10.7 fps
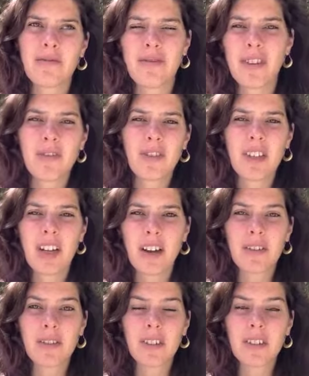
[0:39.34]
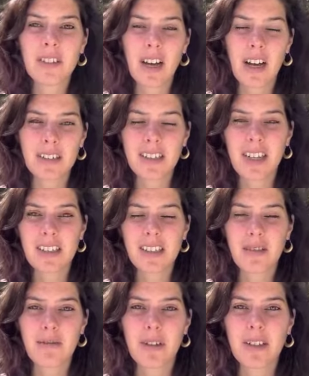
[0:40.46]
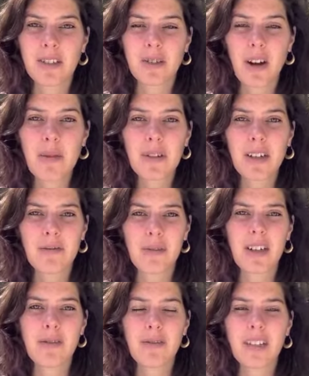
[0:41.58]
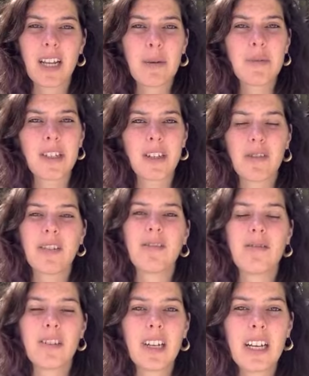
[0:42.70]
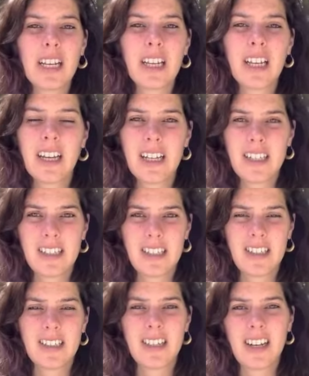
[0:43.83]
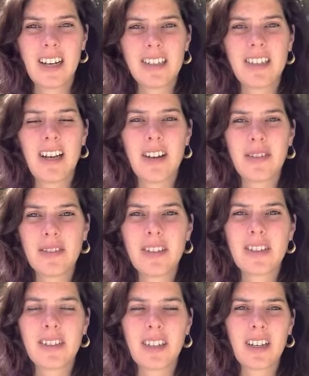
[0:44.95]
1500 the asanas have been described and have been given names, and only really since the 1900s